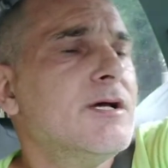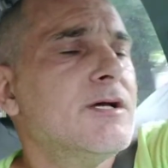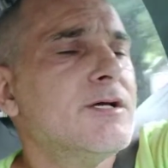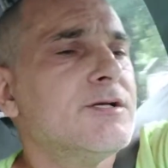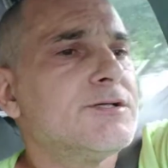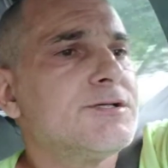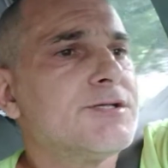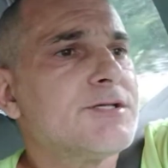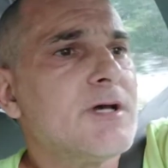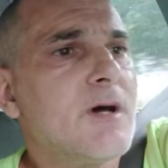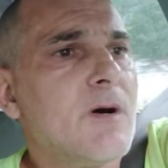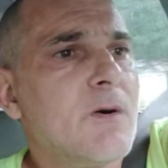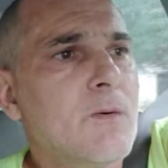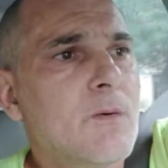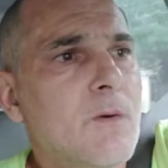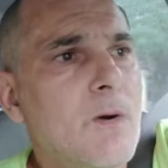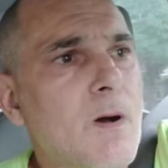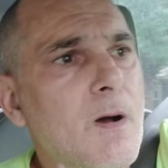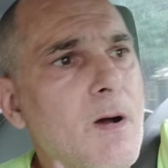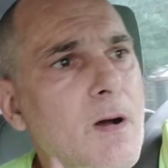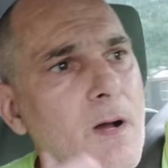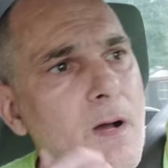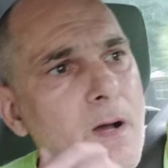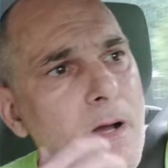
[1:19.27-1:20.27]
So,
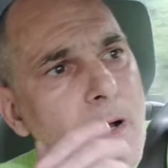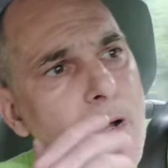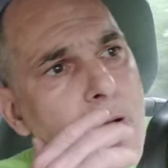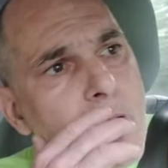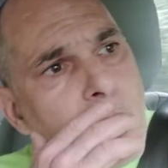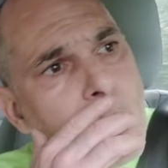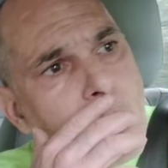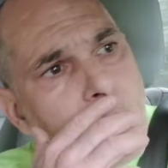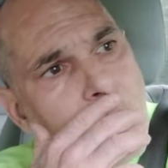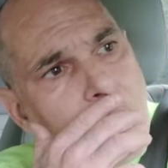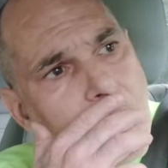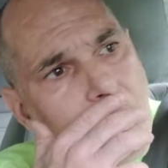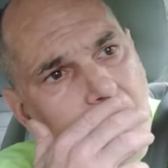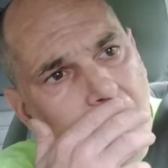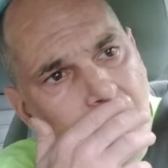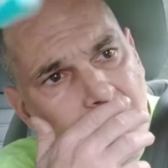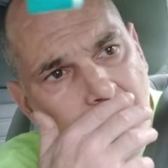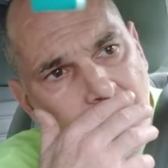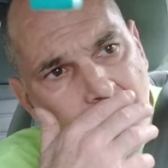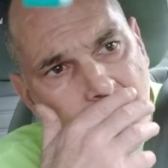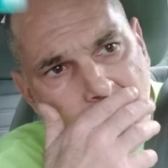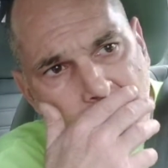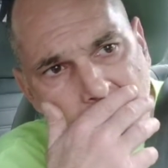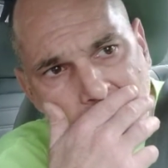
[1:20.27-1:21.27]

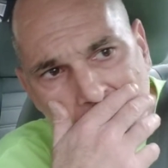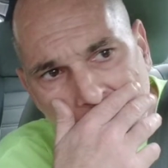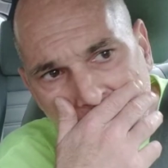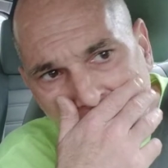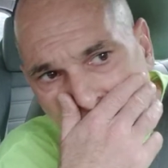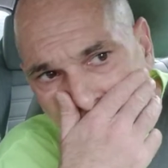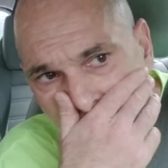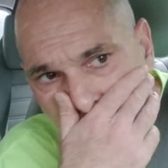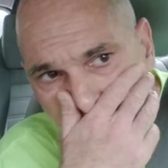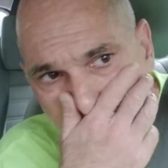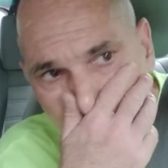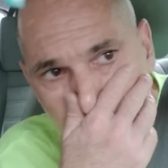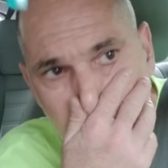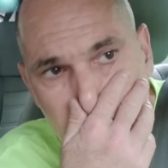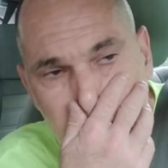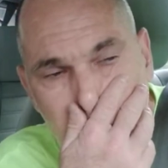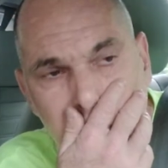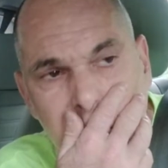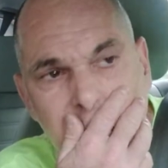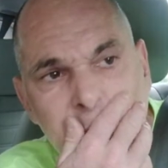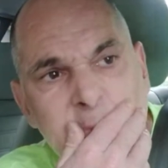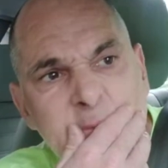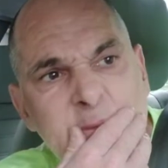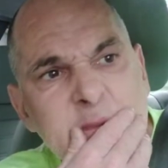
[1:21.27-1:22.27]

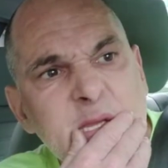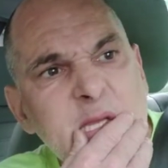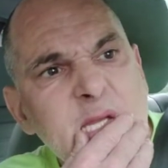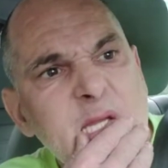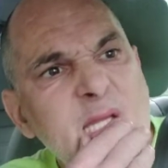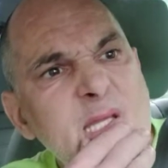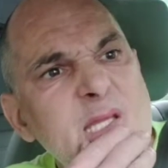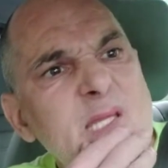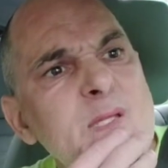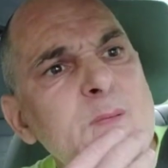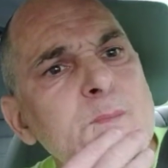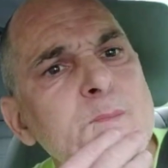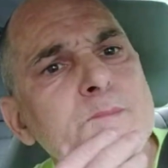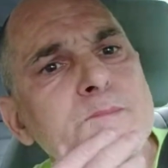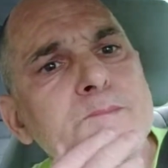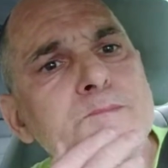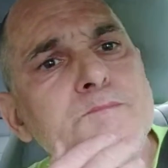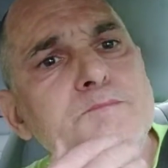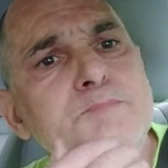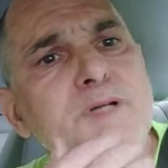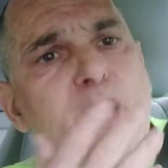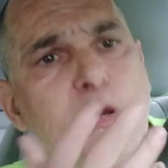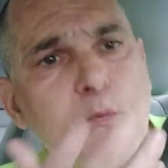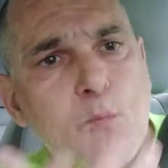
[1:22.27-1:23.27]

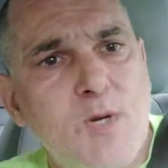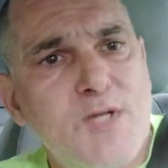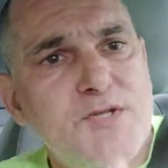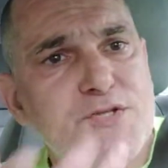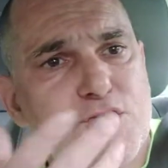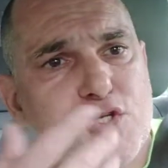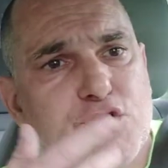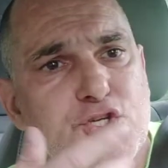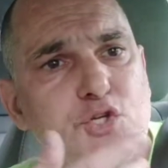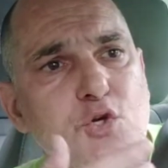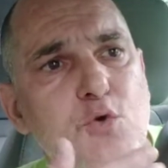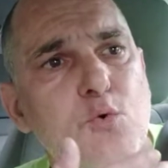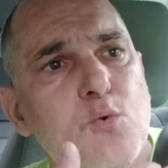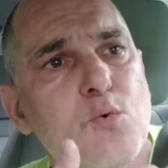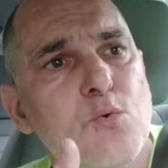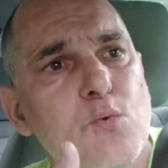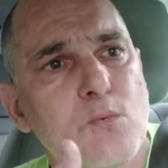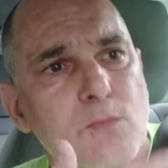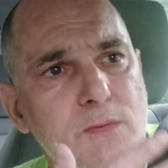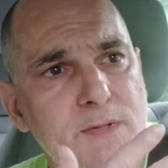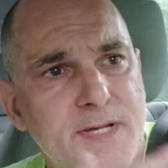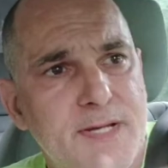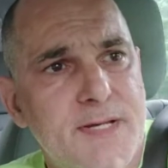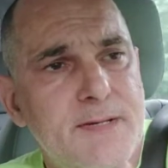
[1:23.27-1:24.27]
um, but I went to
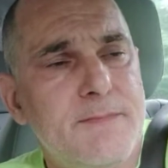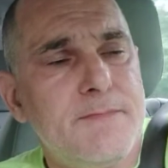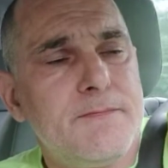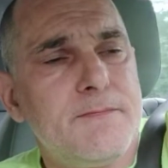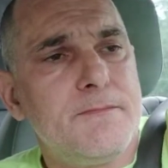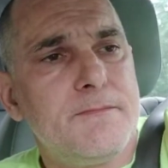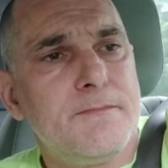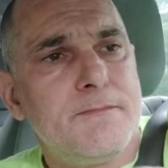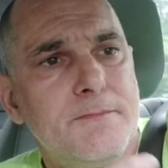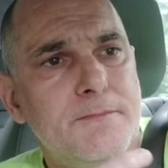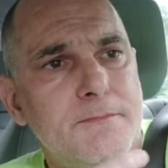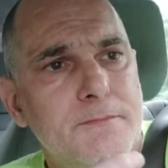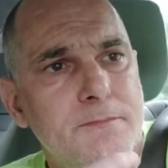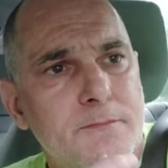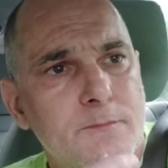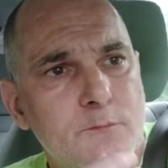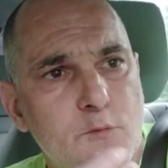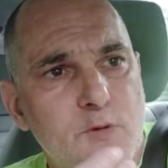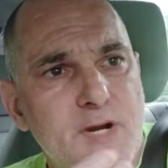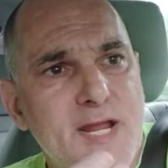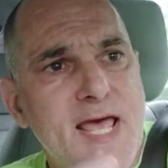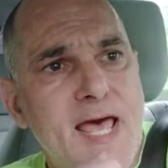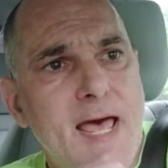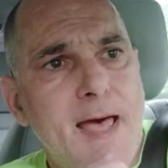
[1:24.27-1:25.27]
school in
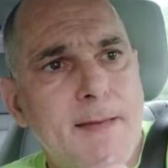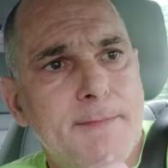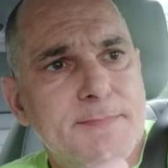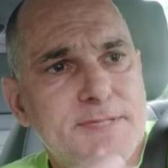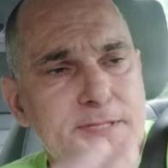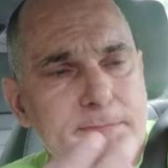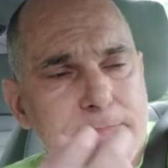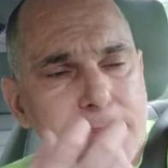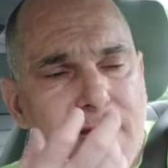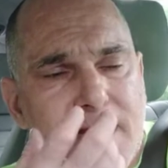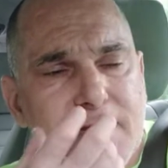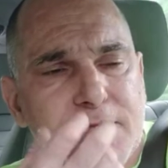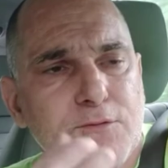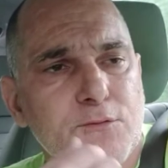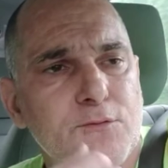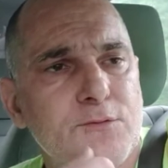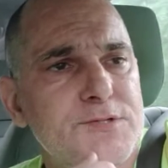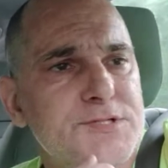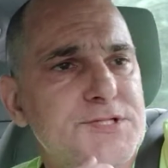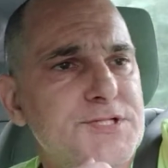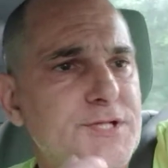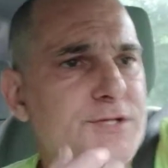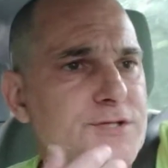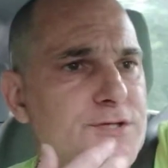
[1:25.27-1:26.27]
rehabs and mental
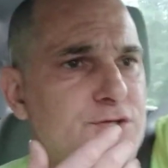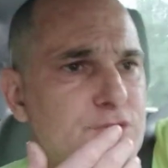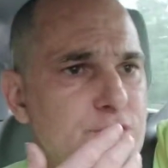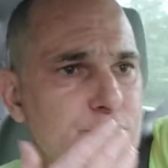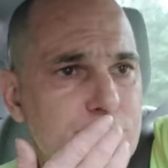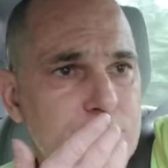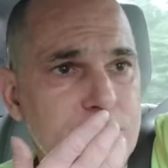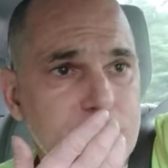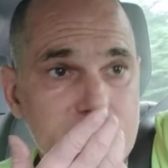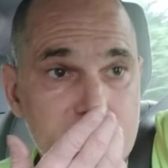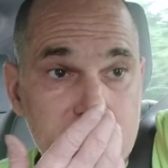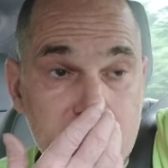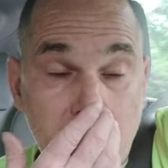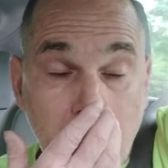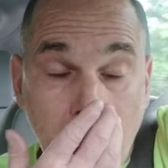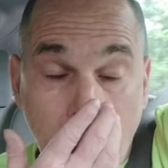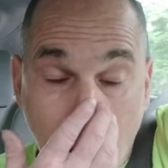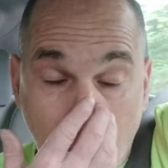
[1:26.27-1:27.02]
institutions.